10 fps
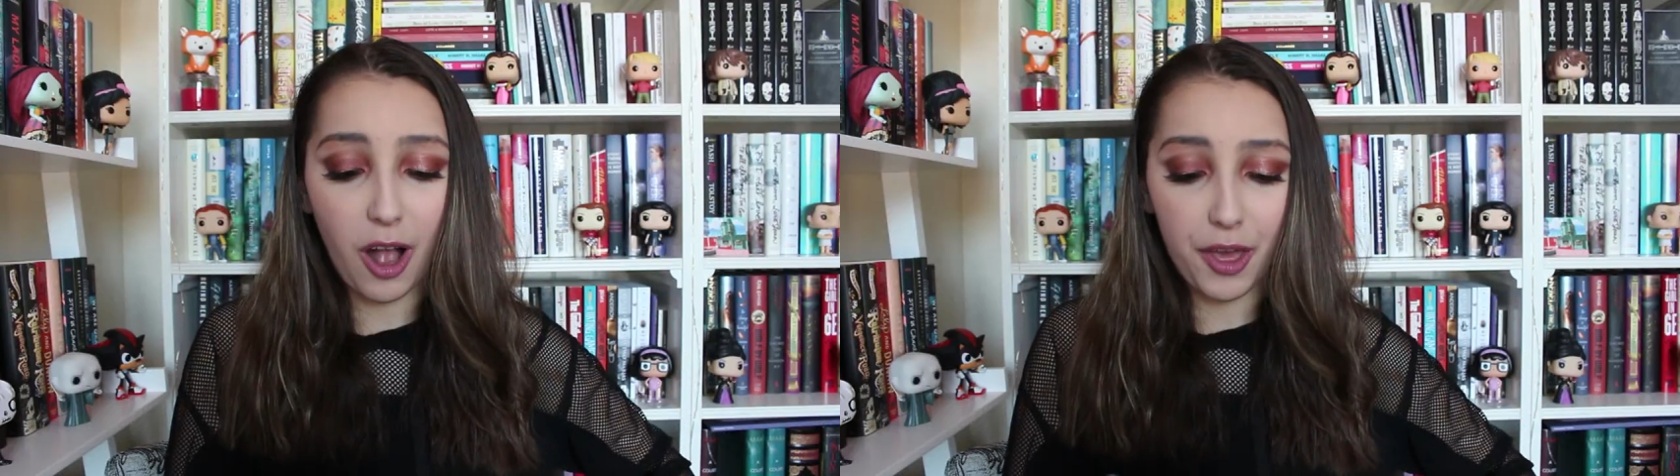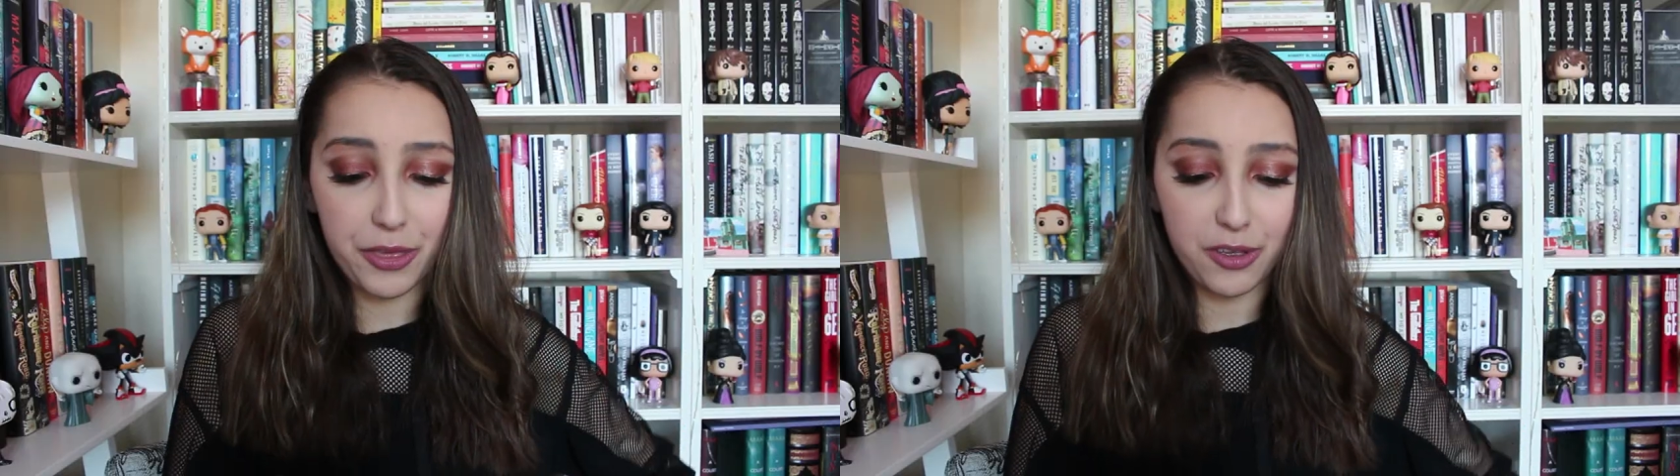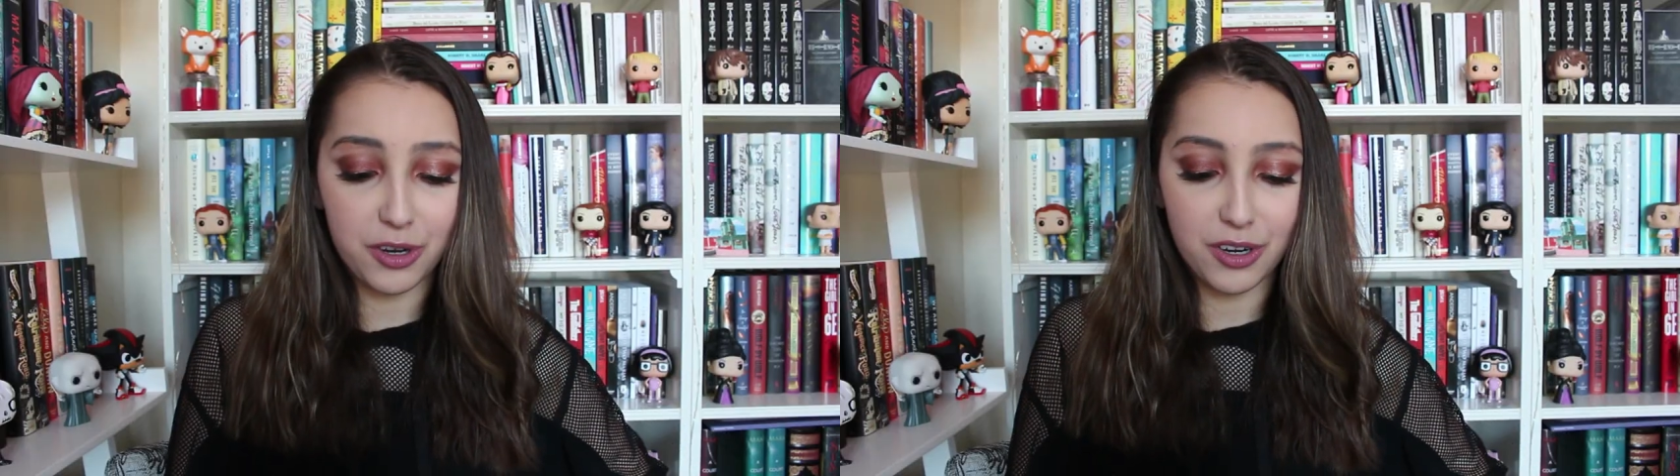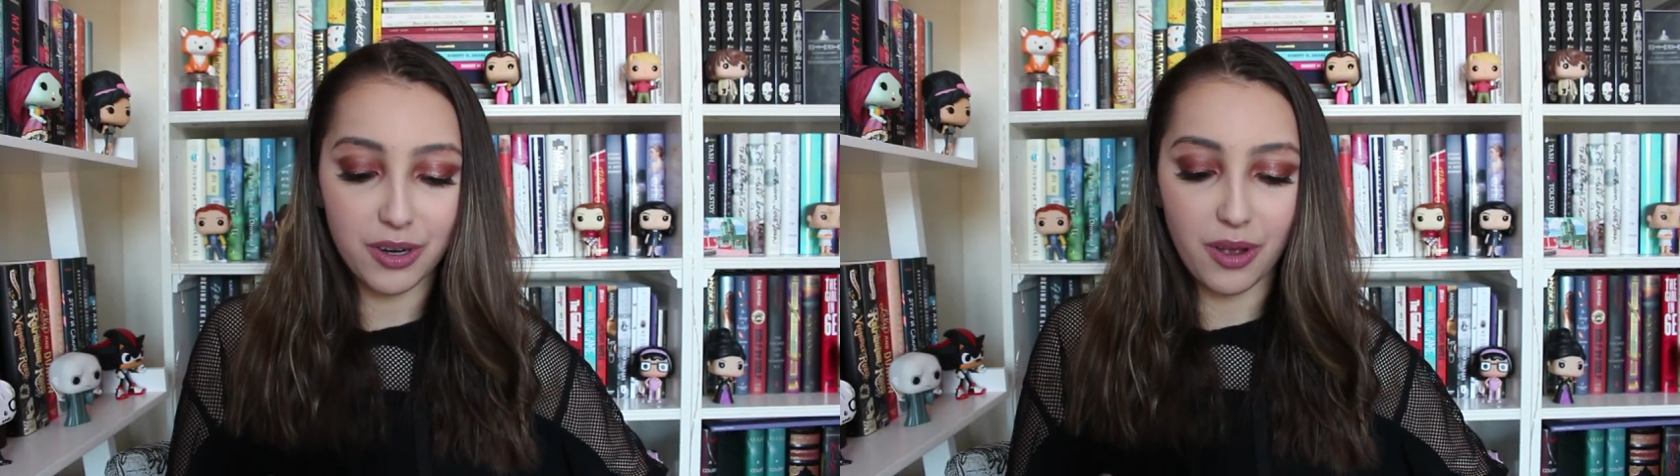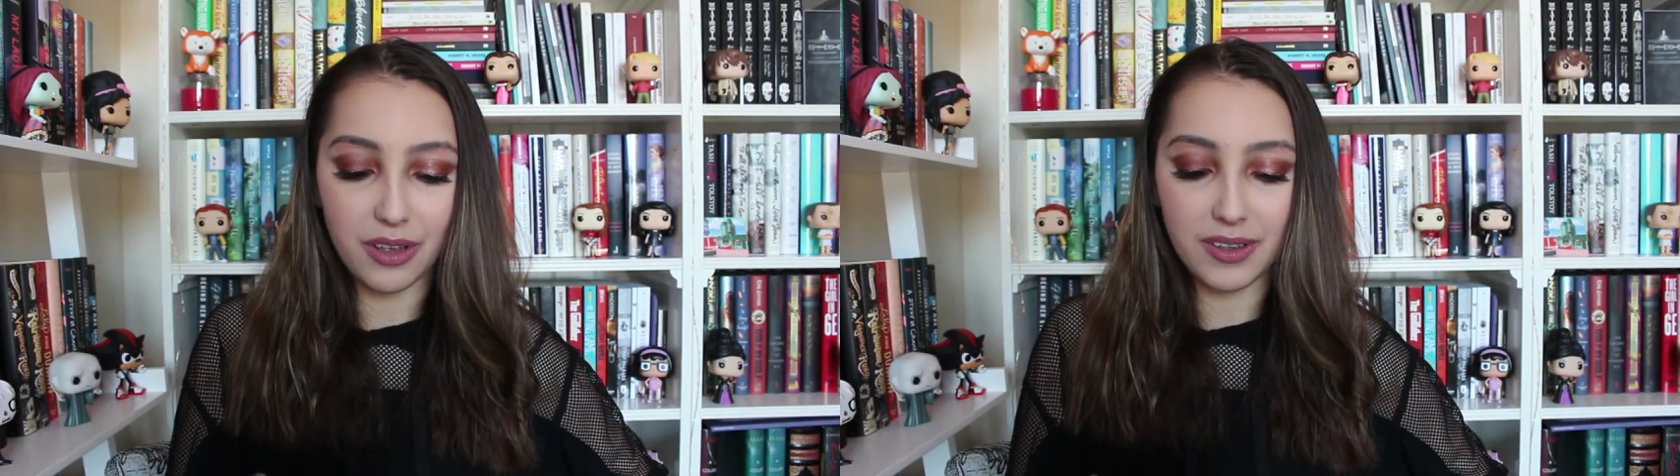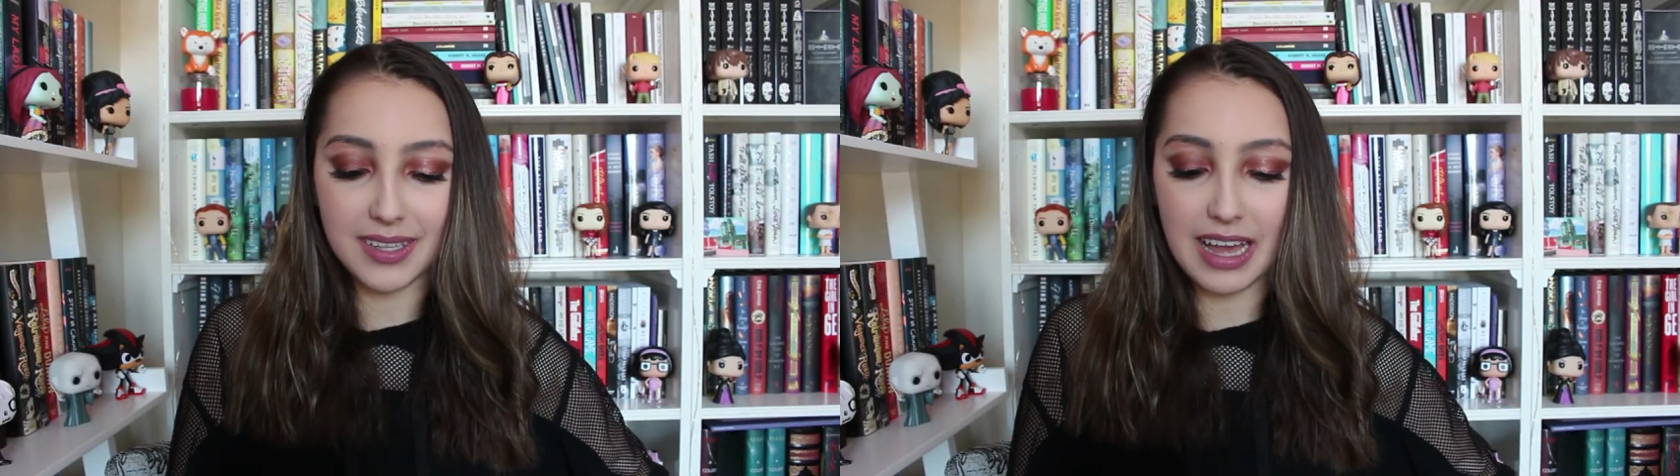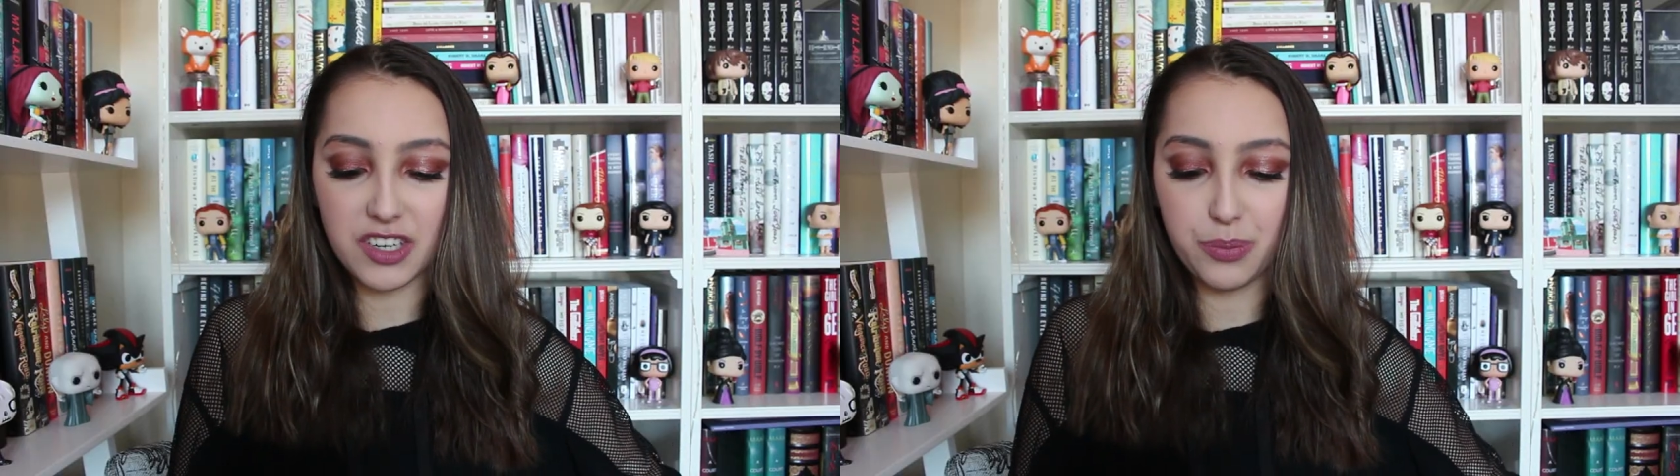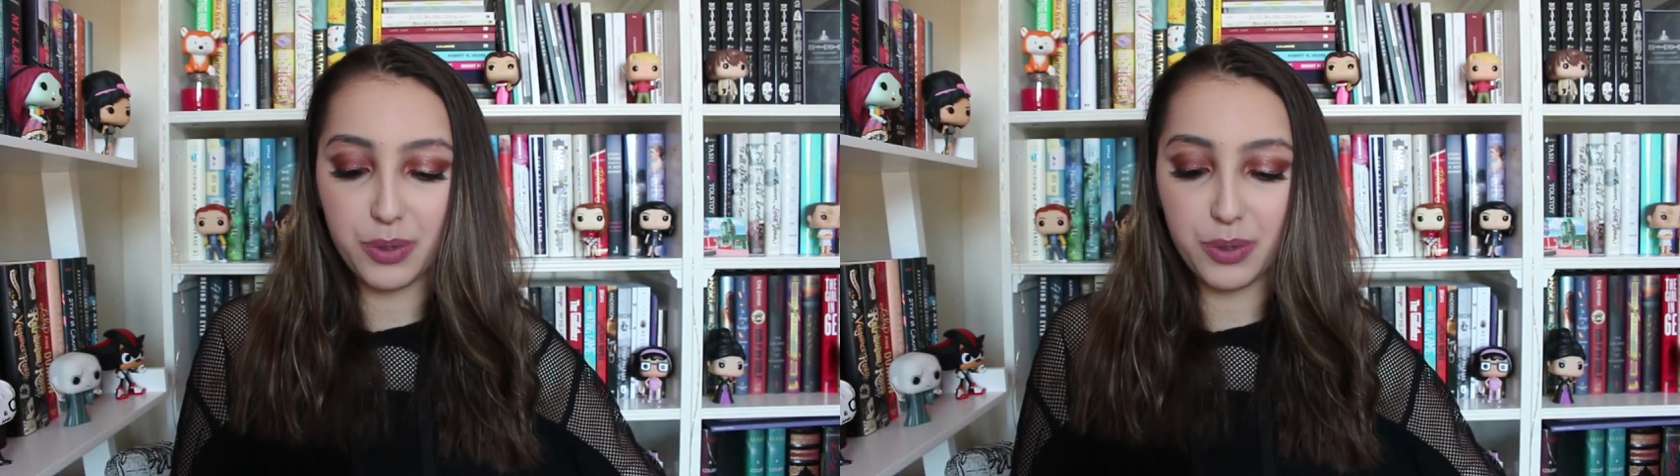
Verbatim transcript: author slash